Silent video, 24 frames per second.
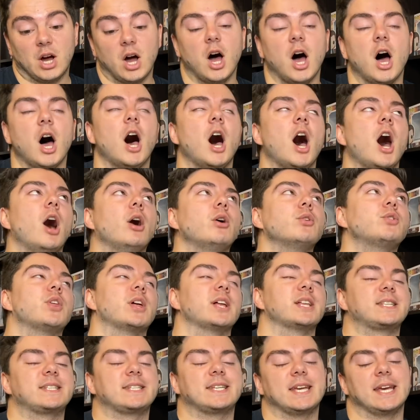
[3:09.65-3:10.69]
Oh,
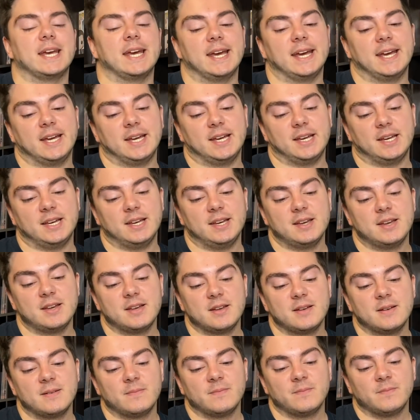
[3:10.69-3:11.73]
the tea.
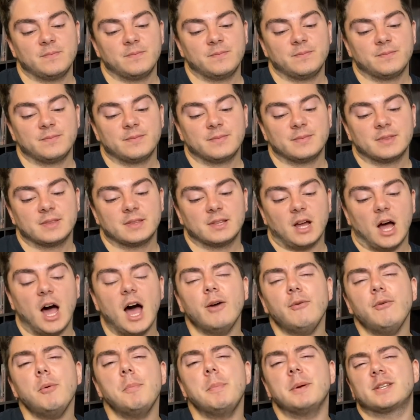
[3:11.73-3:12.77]
I
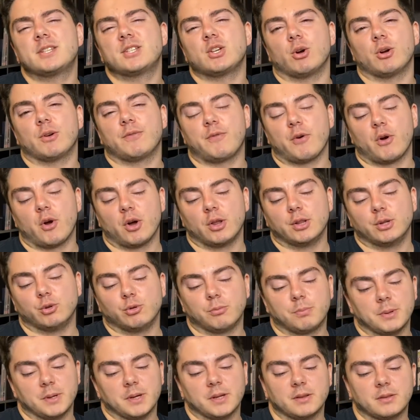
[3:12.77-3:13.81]
feel a bit sorry for her a little
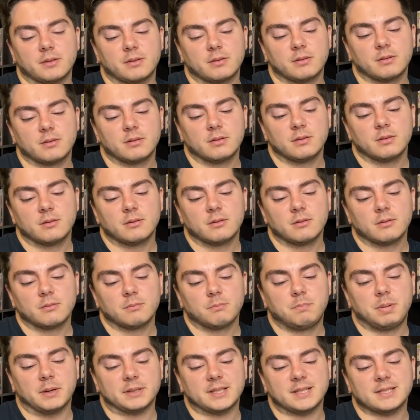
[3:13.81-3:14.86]
bit,
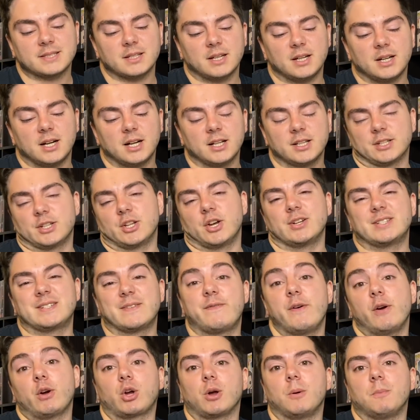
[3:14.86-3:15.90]
but I don't know, it's
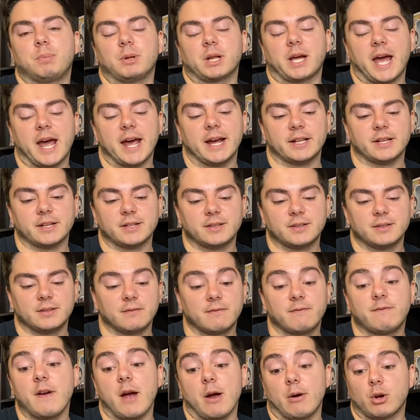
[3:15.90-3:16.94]
very complicated.
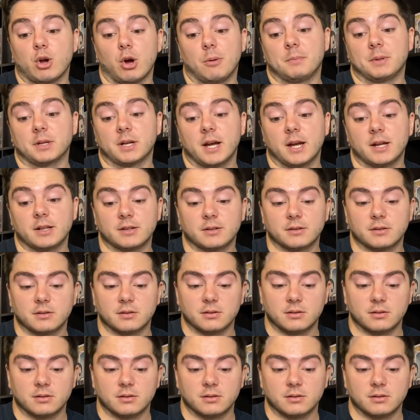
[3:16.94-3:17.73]
Very complicated.